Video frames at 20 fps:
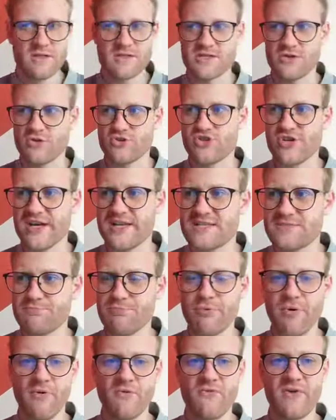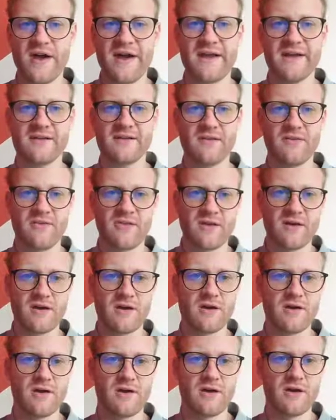So just provide
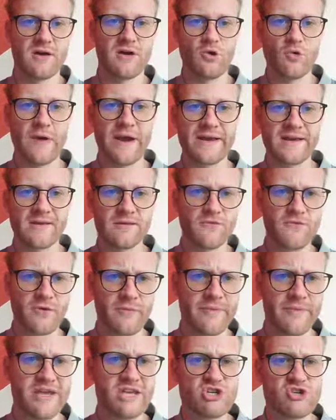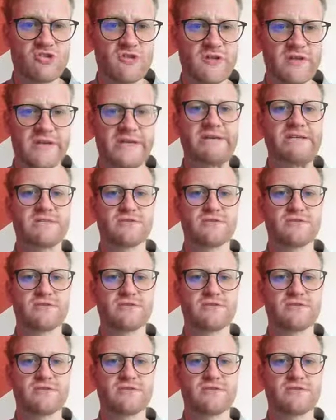the uh, right information here.